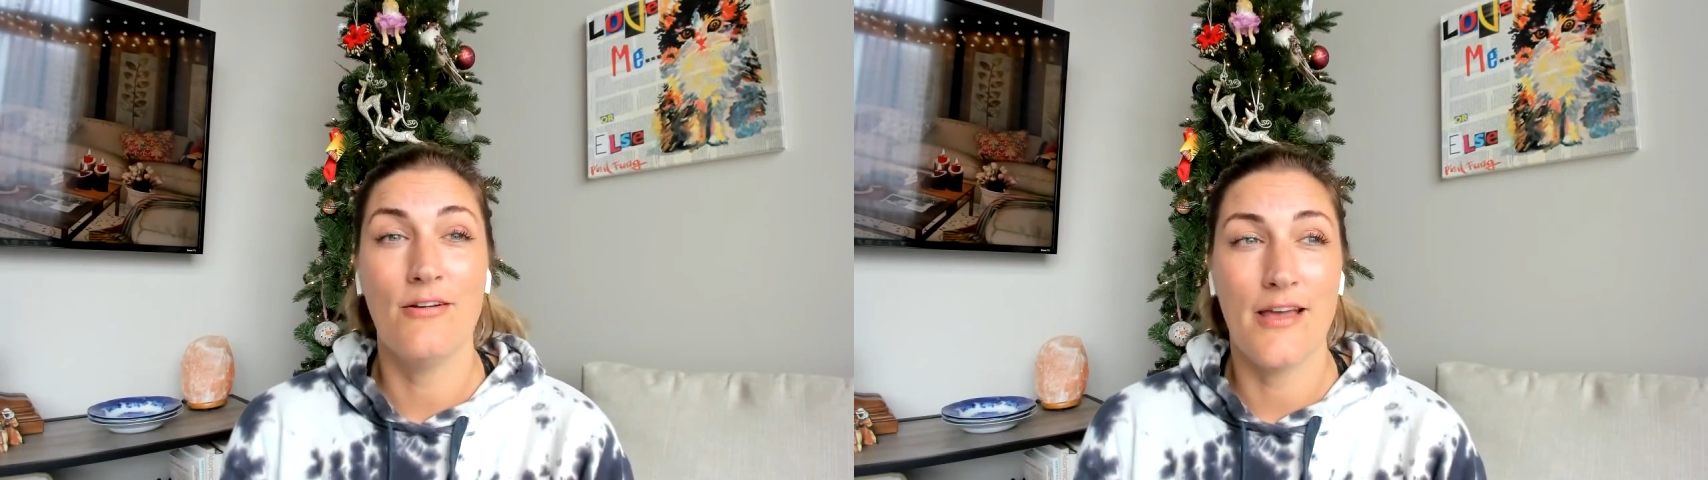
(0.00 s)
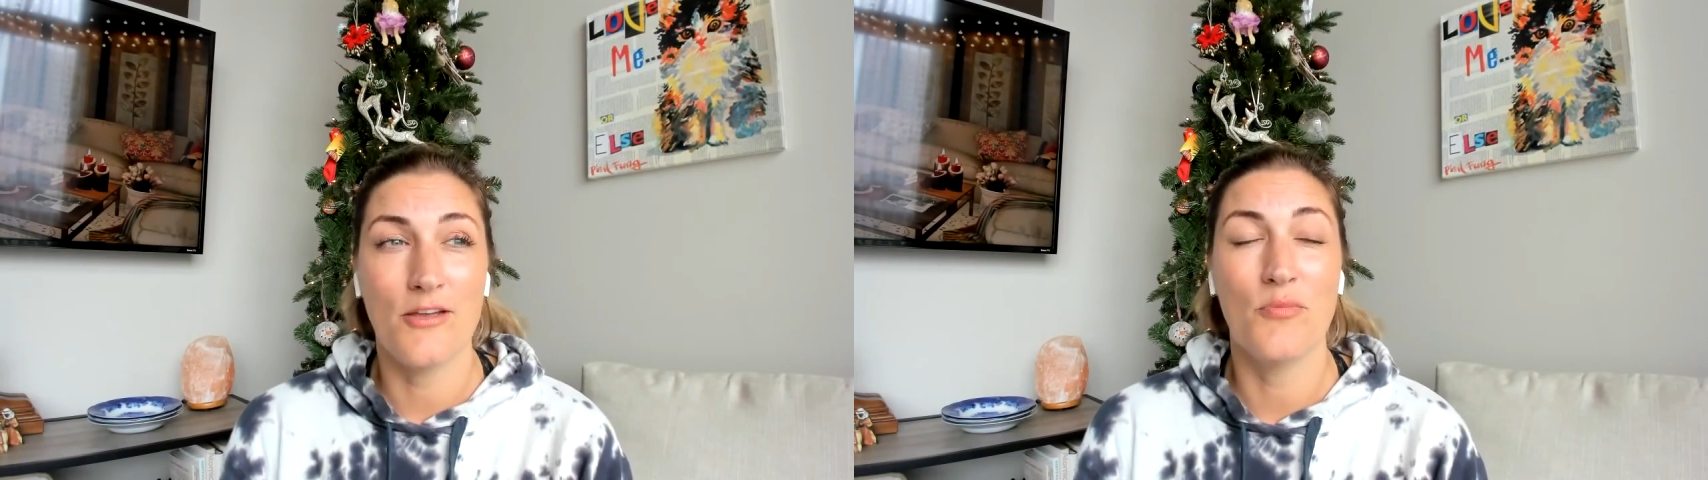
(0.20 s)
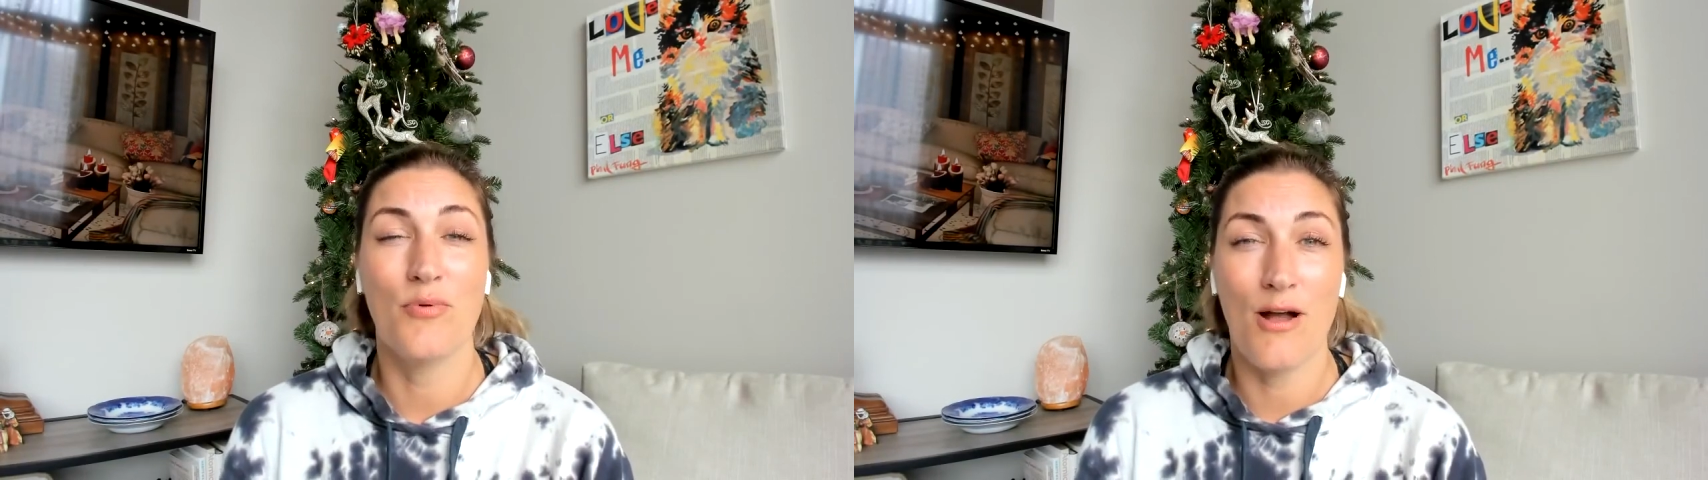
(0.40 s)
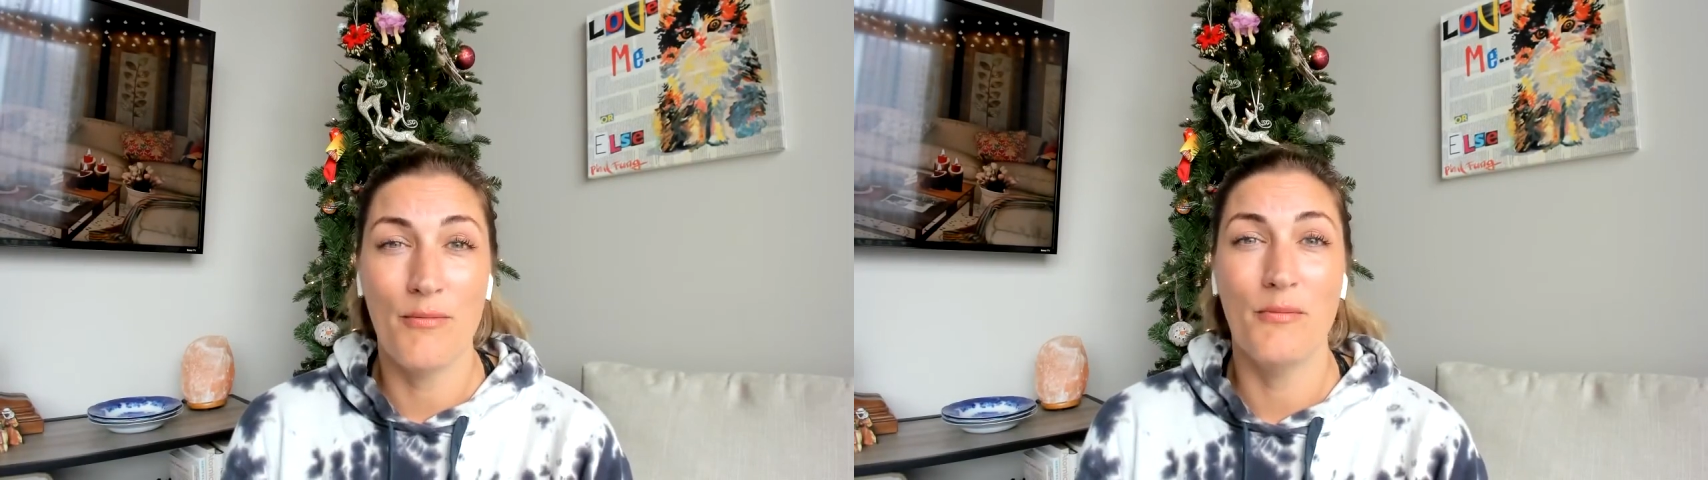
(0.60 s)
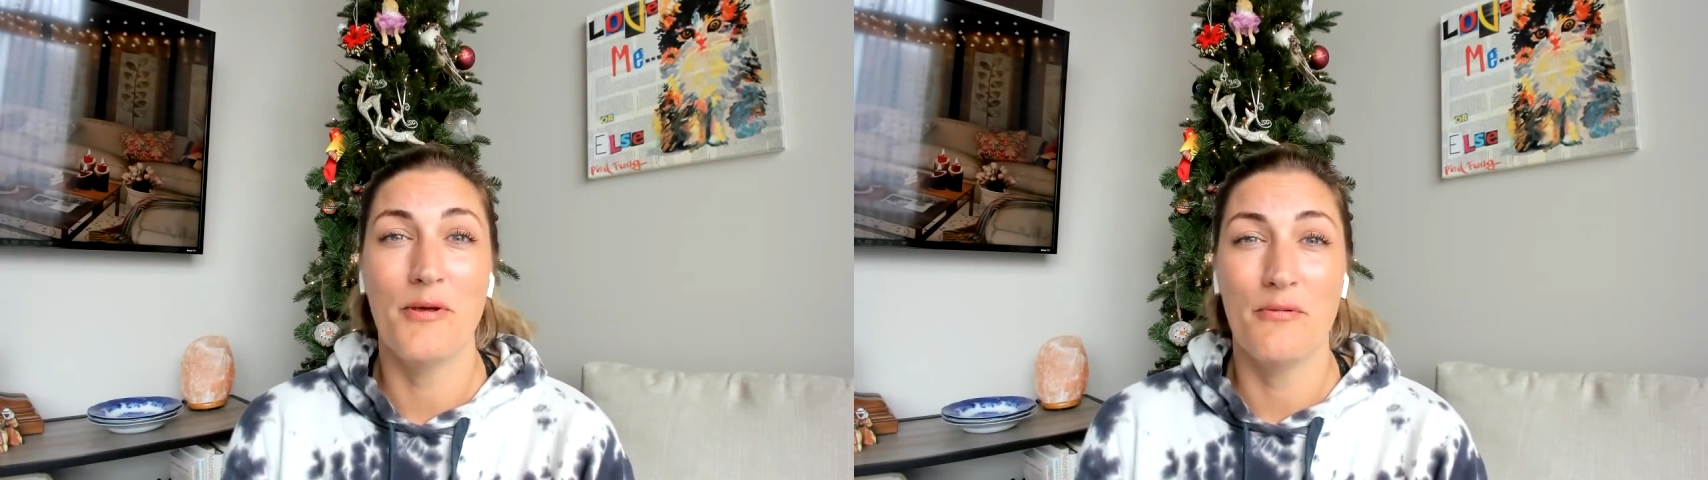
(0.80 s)
that you're
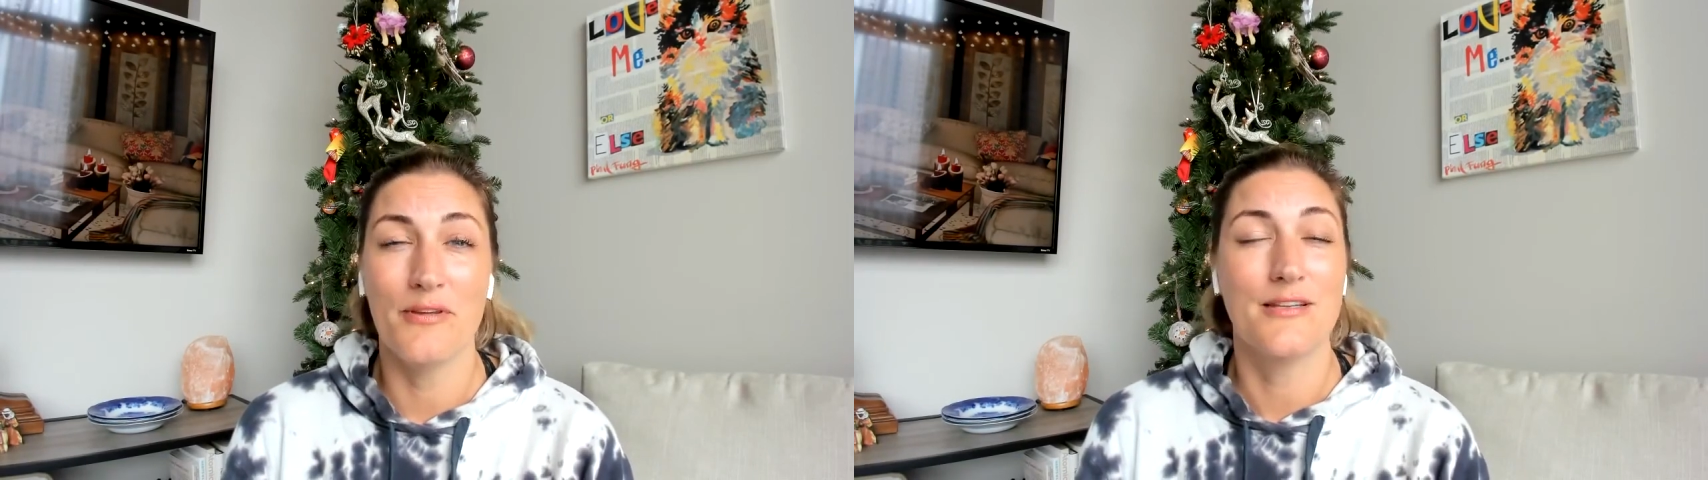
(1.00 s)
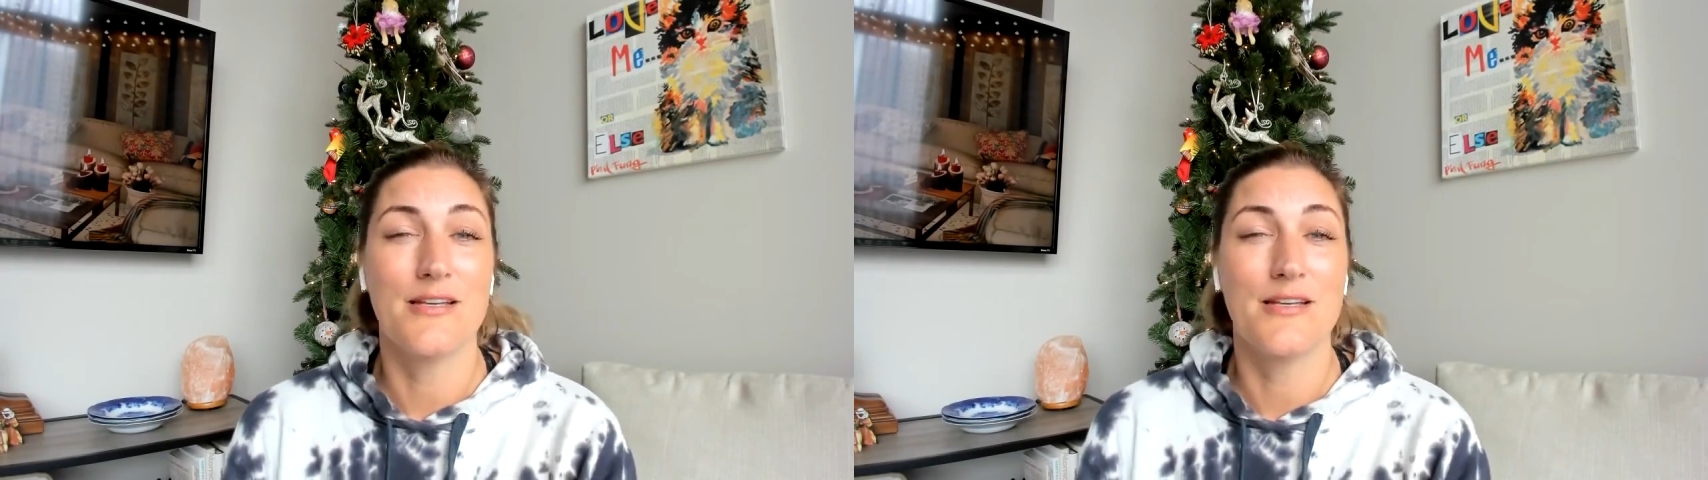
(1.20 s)
probably really